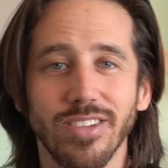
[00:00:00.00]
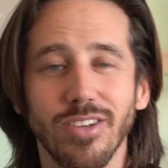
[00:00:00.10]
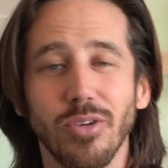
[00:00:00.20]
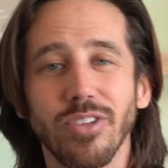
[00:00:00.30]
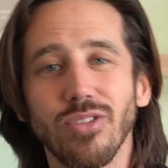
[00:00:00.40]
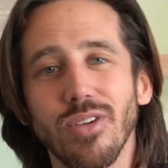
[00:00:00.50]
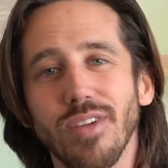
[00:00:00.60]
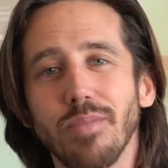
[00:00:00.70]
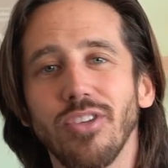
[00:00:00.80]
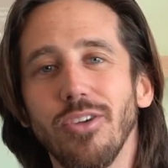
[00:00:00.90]
So it's sort of
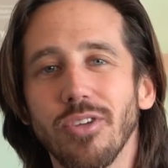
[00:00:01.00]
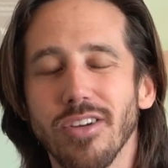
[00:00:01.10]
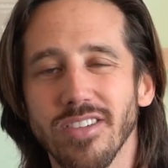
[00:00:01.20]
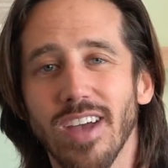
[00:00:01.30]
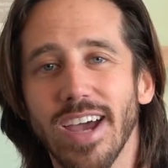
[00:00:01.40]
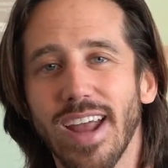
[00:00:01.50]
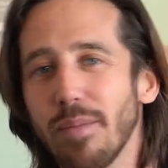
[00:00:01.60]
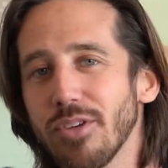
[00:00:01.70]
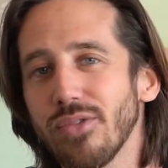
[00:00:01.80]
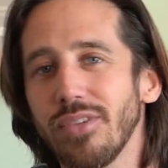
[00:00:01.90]
up to you to decide how
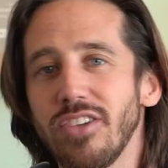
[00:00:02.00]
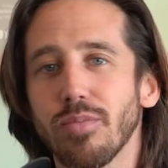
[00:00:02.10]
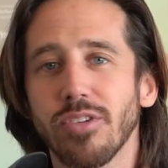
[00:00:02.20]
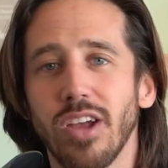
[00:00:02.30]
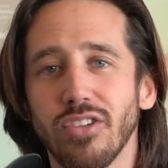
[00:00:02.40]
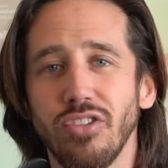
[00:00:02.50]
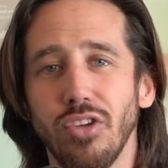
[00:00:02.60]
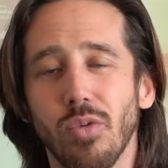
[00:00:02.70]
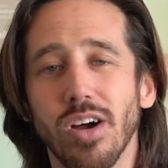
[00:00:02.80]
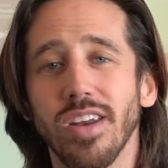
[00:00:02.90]
much face protection
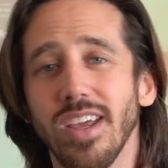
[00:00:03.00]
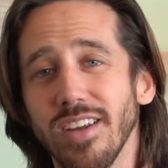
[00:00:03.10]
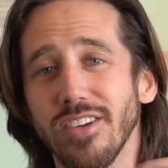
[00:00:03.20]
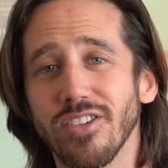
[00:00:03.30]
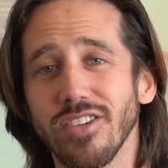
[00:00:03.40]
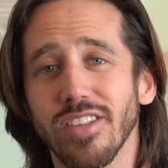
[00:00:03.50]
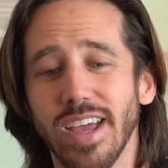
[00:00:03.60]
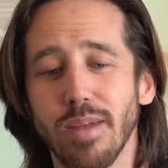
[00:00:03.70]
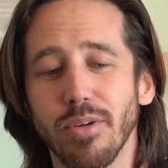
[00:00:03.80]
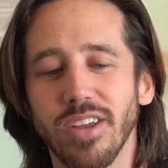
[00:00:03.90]
you want in addition to the
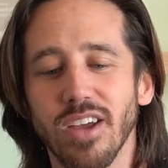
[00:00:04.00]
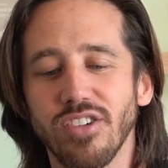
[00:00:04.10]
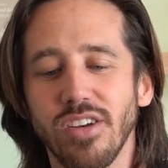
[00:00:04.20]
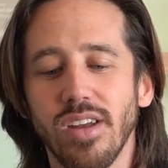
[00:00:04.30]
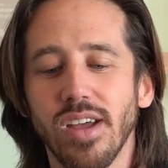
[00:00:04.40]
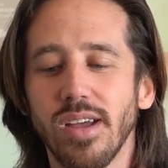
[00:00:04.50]
head protection,